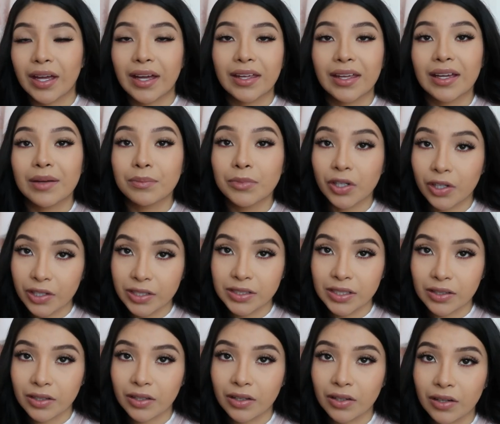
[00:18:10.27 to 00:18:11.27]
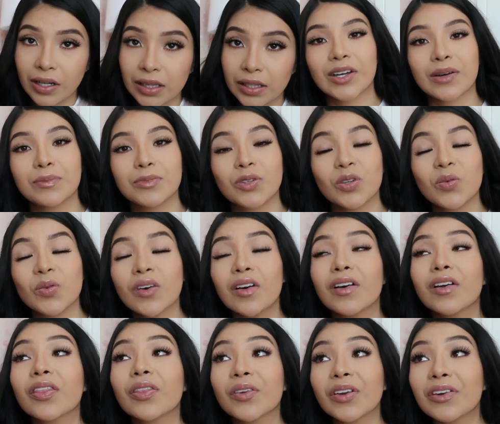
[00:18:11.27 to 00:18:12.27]
I am nursing her, so I'm doing
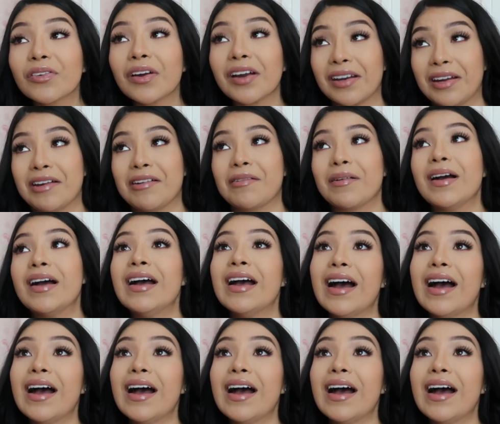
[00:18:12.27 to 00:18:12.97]
all three right now.